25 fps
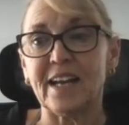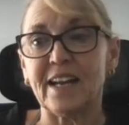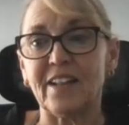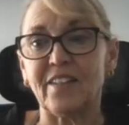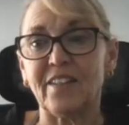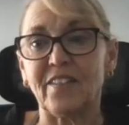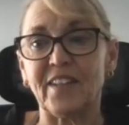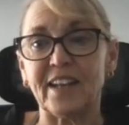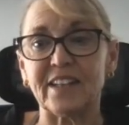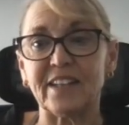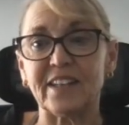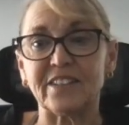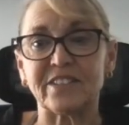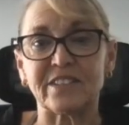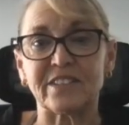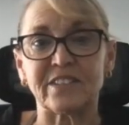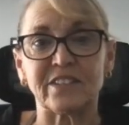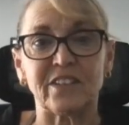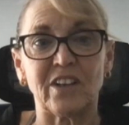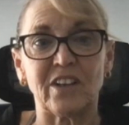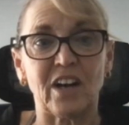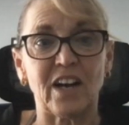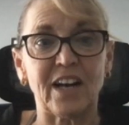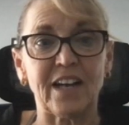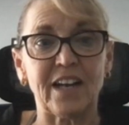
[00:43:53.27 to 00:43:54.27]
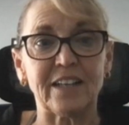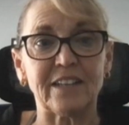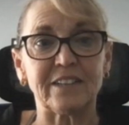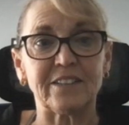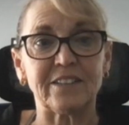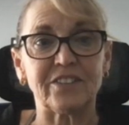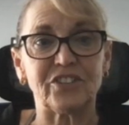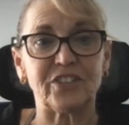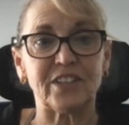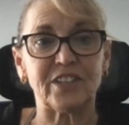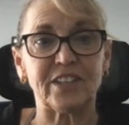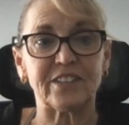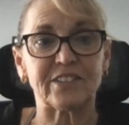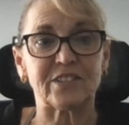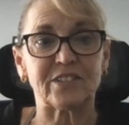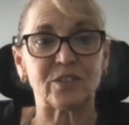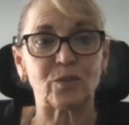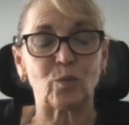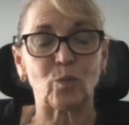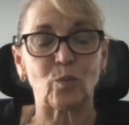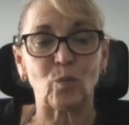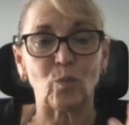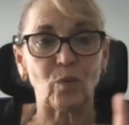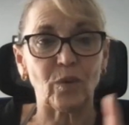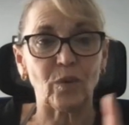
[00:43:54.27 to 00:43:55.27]
that it's not just,
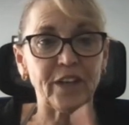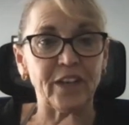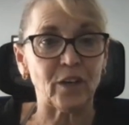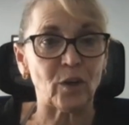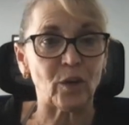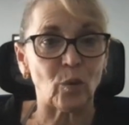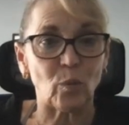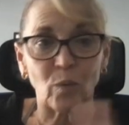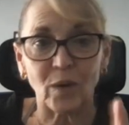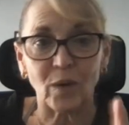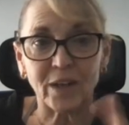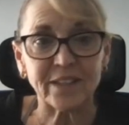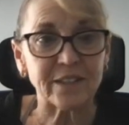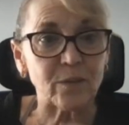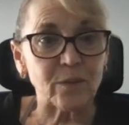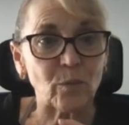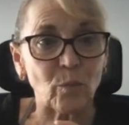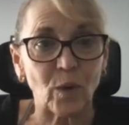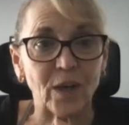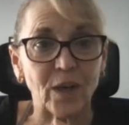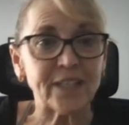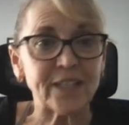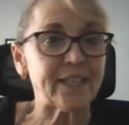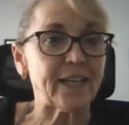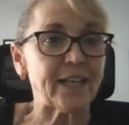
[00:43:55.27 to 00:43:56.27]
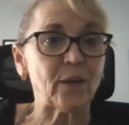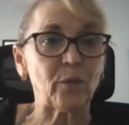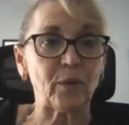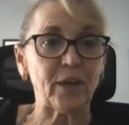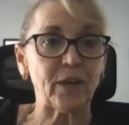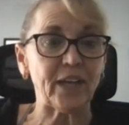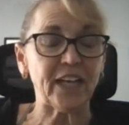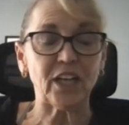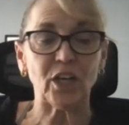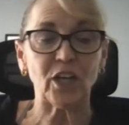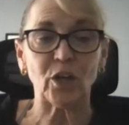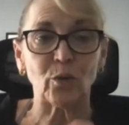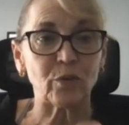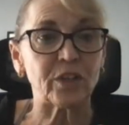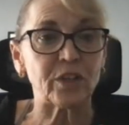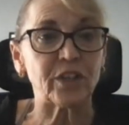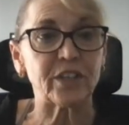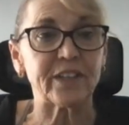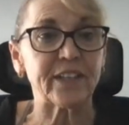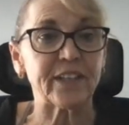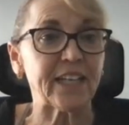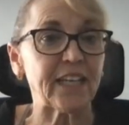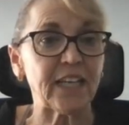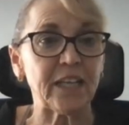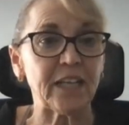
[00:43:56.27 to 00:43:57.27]
one day a week going to
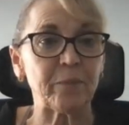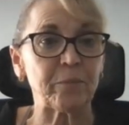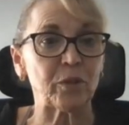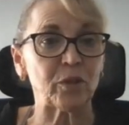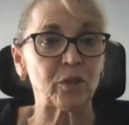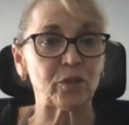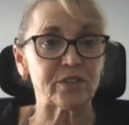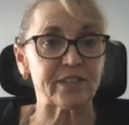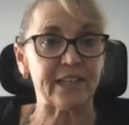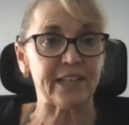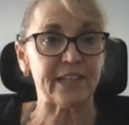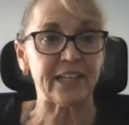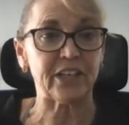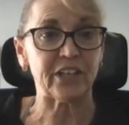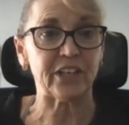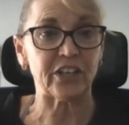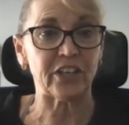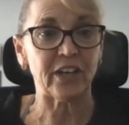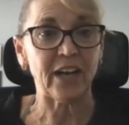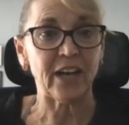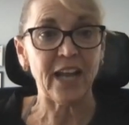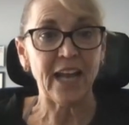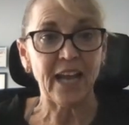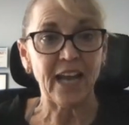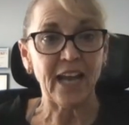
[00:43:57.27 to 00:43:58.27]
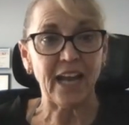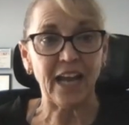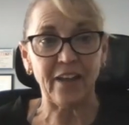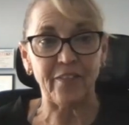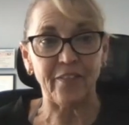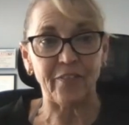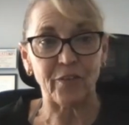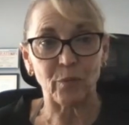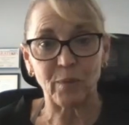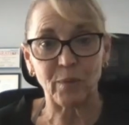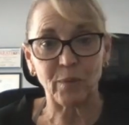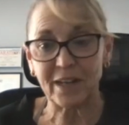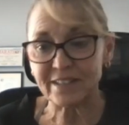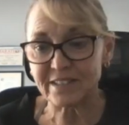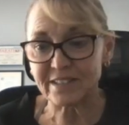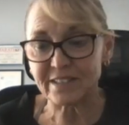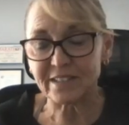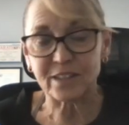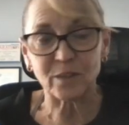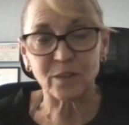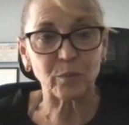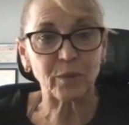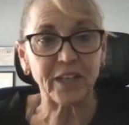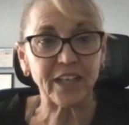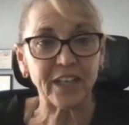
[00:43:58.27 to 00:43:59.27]
the chemo center, and the rest of
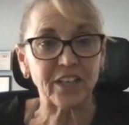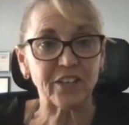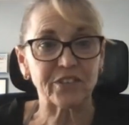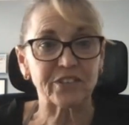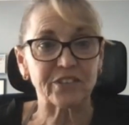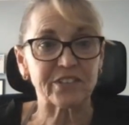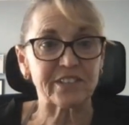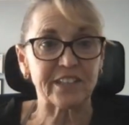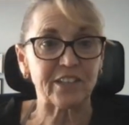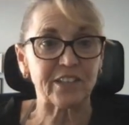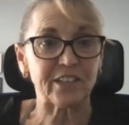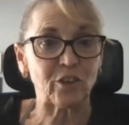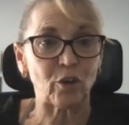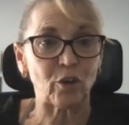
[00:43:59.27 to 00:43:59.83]
the week you're sitting